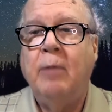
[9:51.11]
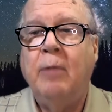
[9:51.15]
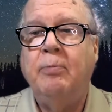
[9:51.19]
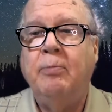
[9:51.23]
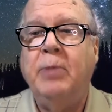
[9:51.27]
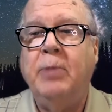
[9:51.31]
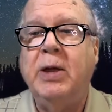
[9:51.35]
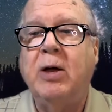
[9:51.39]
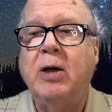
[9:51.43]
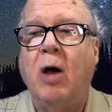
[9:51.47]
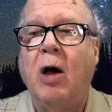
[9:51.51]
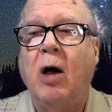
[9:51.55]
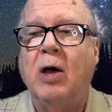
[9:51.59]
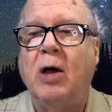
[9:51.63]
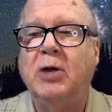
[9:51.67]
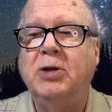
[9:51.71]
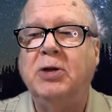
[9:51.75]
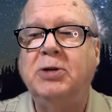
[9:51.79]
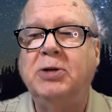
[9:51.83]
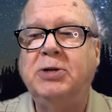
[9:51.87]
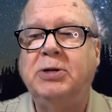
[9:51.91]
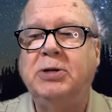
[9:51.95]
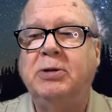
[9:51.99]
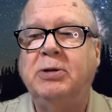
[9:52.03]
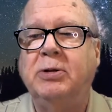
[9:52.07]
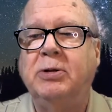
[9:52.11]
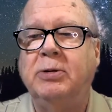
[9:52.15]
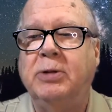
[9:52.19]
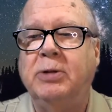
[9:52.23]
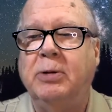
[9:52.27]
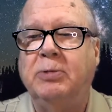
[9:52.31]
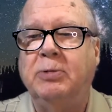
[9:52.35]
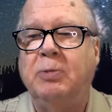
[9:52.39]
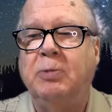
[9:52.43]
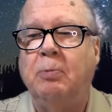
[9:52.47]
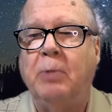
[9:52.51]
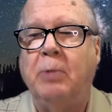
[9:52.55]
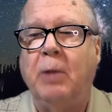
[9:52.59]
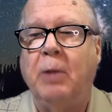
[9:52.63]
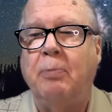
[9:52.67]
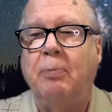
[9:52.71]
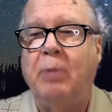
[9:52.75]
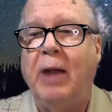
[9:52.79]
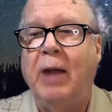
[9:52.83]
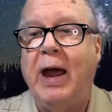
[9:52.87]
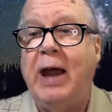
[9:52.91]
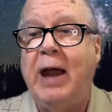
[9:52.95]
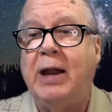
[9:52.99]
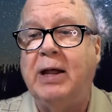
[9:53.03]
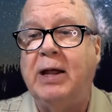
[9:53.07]
because the
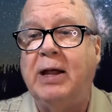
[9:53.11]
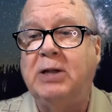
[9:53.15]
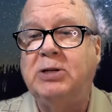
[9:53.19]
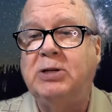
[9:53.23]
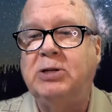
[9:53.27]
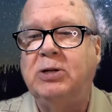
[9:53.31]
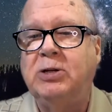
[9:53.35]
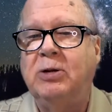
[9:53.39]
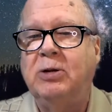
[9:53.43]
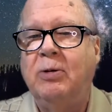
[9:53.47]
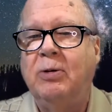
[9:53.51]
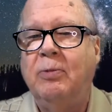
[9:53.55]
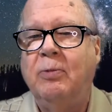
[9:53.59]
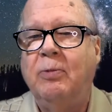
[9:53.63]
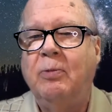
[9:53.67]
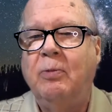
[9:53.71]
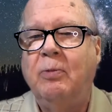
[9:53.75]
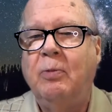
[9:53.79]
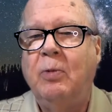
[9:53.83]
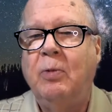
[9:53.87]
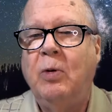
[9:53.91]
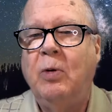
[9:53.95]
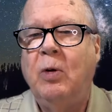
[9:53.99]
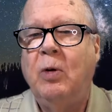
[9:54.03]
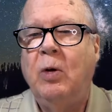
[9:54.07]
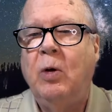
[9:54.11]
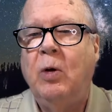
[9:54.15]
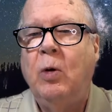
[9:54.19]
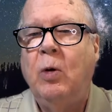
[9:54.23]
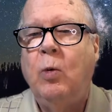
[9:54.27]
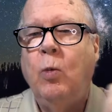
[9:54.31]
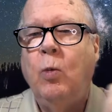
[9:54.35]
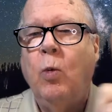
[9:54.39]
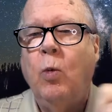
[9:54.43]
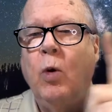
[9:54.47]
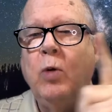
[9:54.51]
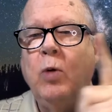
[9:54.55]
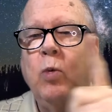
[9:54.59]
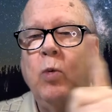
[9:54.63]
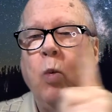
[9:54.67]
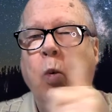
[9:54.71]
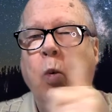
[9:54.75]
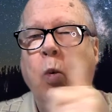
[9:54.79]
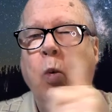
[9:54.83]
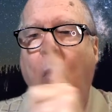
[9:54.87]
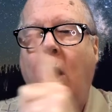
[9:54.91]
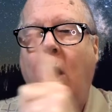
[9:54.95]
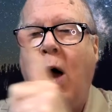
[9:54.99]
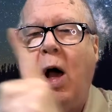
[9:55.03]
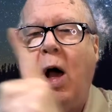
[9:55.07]
planets would
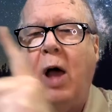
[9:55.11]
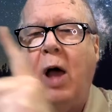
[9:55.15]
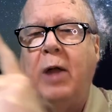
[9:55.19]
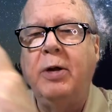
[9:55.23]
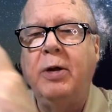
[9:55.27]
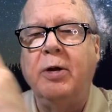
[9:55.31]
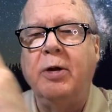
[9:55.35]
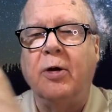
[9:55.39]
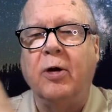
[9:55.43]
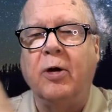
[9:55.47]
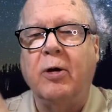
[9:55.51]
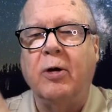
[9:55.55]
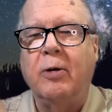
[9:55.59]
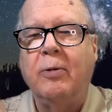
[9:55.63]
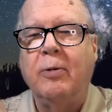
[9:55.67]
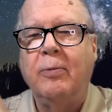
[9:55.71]
wander